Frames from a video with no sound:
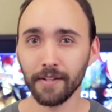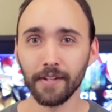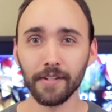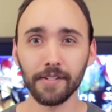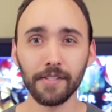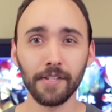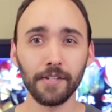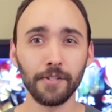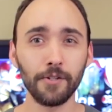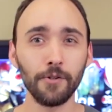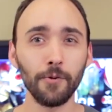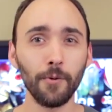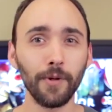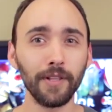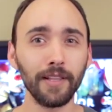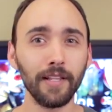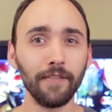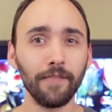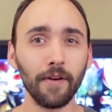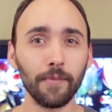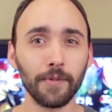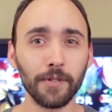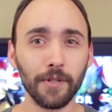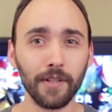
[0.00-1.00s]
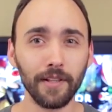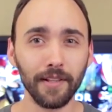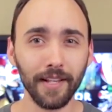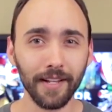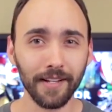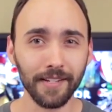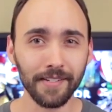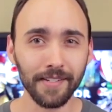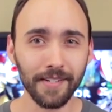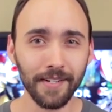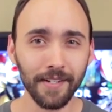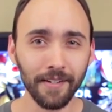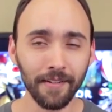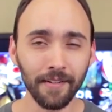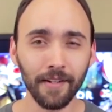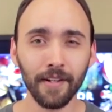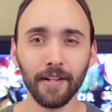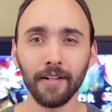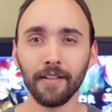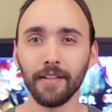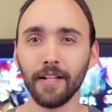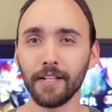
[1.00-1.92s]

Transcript: Does this new one live up to the legacy?